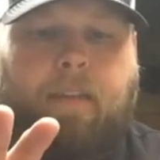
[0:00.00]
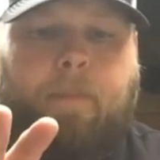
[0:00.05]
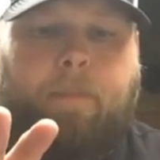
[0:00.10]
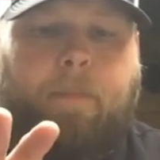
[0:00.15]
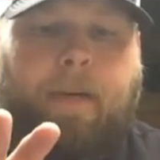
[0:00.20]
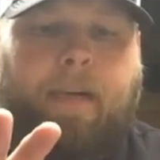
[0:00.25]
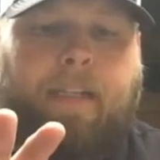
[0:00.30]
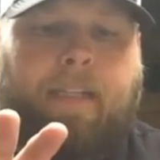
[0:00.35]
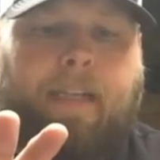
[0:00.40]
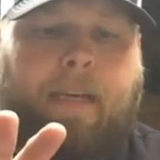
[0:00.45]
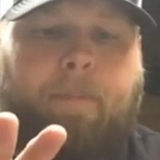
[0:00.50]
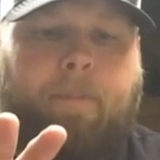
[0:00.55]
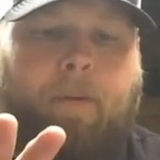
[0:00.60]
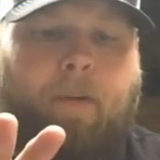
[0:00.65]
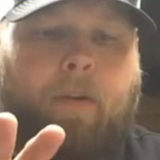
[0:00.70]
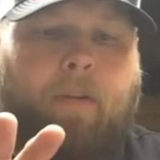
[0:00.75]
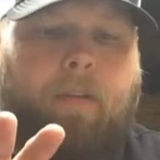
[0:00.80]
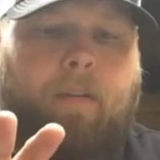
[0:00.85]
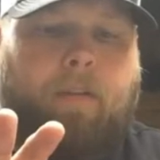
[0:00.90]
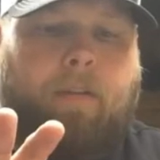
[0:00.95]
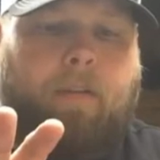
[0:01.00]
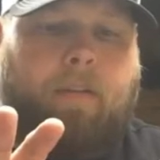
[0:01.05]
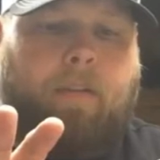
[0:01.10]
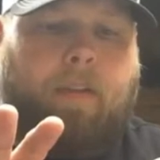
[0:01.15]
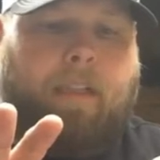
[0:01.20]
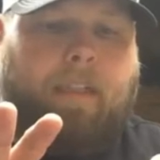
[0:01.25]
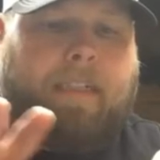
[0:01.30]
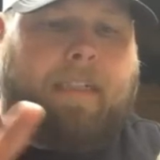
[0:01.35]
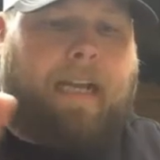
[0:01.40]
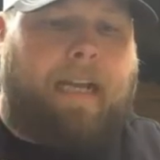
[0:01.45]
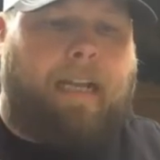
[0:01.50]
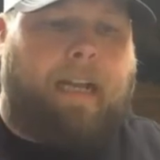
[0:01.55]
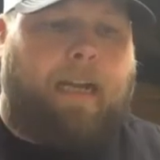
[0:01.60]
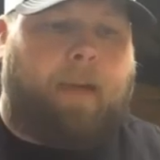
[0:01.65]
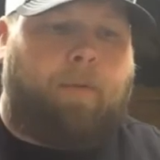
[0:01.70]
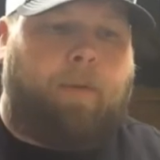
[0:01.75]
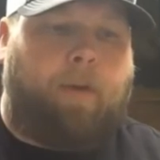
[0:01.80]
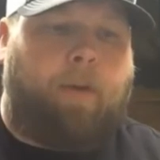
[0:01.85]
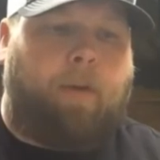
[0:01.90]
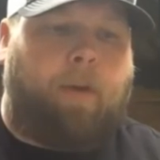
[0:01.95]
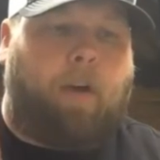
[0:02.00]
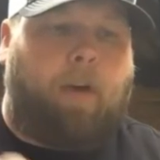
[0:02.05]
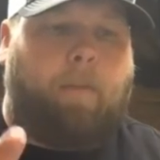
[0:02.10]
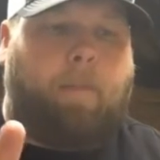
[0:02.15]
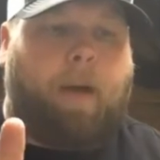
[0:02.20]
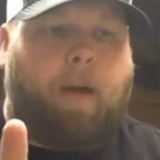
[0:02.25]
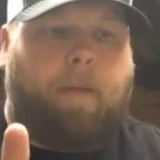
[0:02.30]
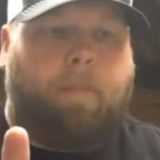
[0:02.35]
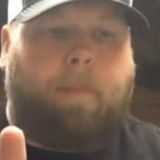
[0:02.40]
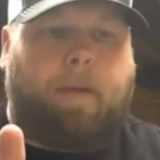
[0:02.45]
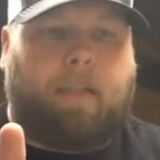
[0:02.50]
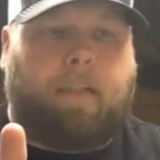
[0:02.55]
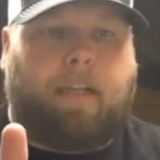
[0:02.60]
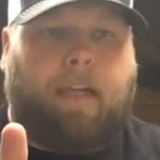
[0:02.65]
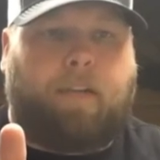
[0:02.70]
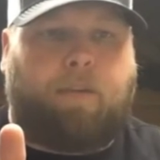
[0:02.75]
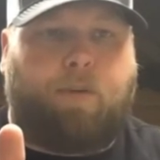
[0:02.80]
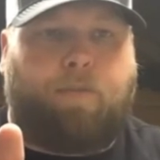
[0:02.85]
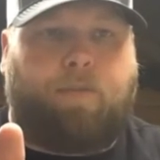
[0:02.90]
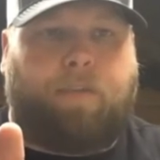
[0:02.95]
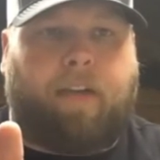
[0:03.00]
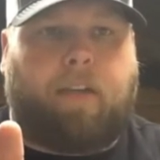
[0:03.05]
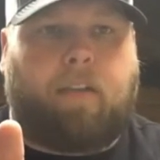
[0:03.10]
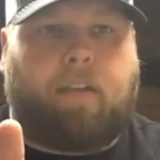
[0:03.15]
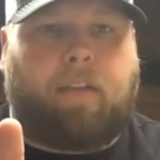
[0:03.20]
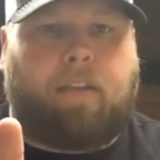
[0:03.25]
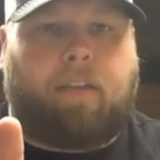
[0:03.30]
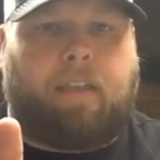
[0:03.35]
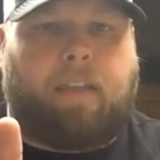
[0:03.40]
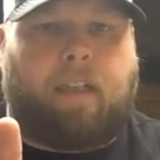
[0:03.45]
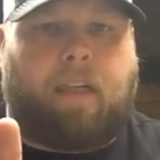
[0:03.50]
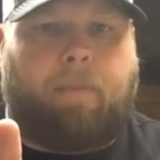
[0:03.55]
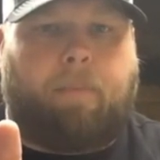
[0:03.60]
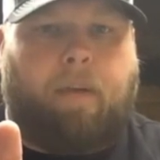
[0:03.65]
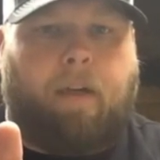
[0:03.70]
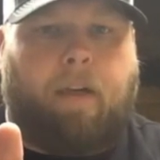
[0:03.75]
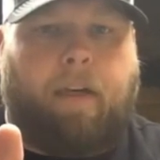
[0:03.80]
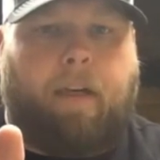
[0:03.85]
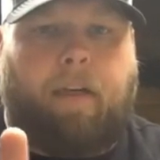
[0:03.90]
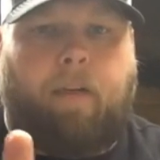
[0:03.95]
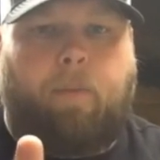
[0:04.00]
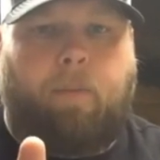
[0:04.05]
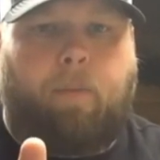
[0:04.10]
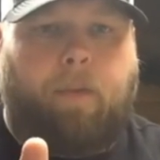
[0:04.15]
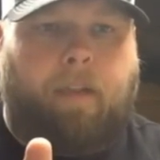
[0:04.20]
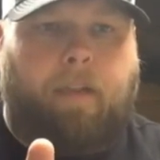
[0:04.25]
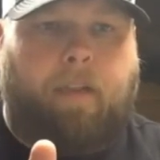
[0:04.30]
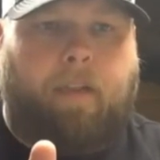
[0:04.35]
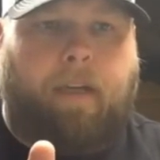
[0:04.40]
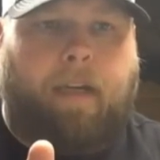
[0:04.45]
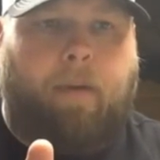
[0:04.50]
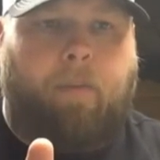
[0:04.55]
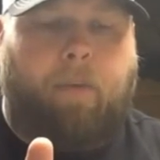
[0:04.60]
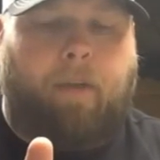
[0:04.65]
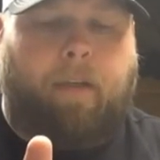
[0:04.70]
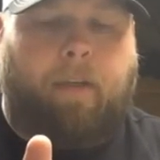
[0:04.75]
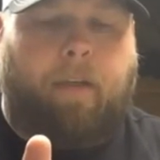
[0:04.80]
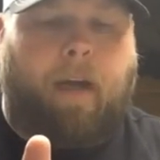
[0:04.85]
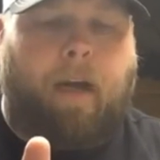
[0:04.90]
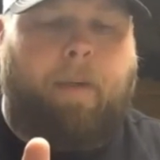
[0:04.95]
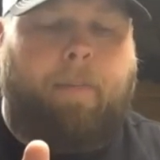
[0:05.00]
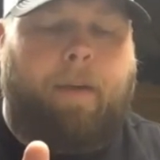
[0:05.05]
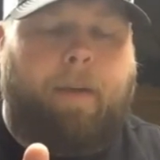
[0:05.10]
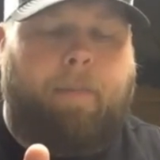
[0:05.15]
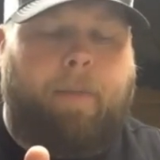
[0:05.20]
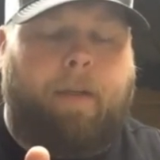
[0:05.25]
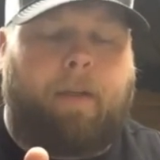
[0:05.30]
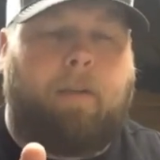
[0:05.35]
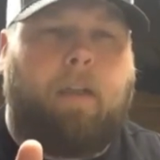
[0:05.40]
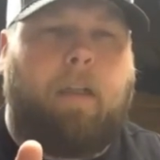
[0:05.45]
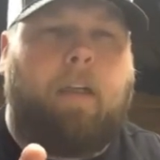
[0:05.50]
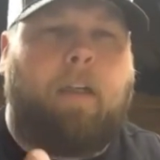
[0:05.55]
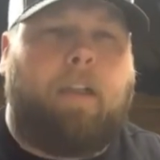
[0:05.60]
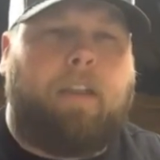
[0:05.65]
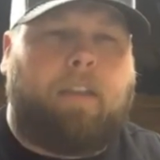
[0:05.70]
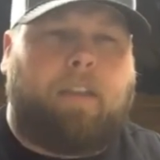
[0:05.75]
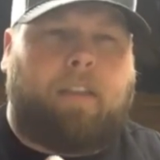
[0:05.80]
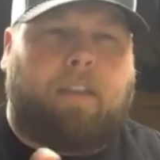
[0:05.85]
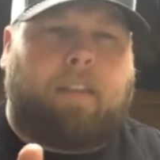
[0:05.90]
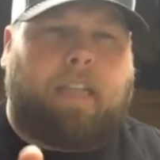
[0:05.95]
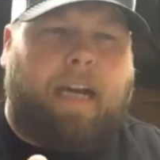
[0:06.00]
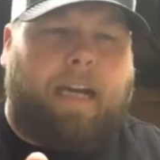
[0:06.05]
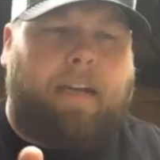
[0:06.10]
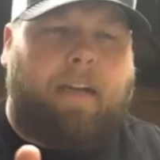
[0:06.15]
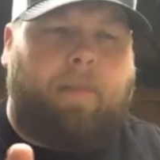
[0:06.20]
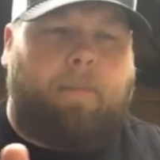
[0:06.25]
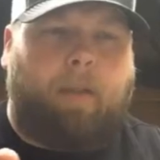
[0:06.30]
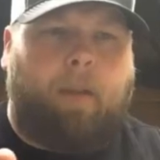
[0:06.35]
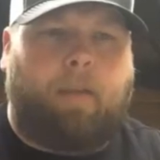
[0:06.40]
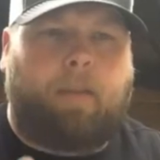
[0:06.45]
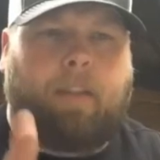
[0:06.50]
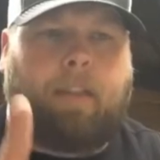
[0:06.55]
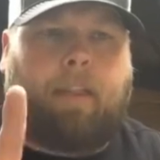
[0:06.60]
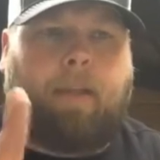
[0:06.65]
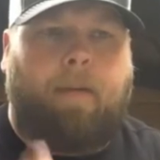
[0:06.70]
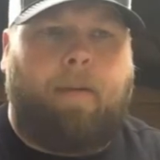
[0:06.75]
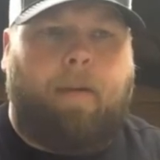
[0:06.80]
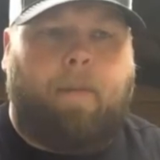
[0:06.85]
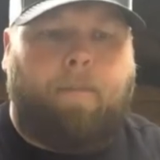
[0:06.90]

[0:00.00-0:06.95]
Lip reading: pretty simple. Looks kind of like a ruler on the bottom, but it's got 2 fingers that stick up on it with a knob in the middle, so you can tighten it up and loosen it.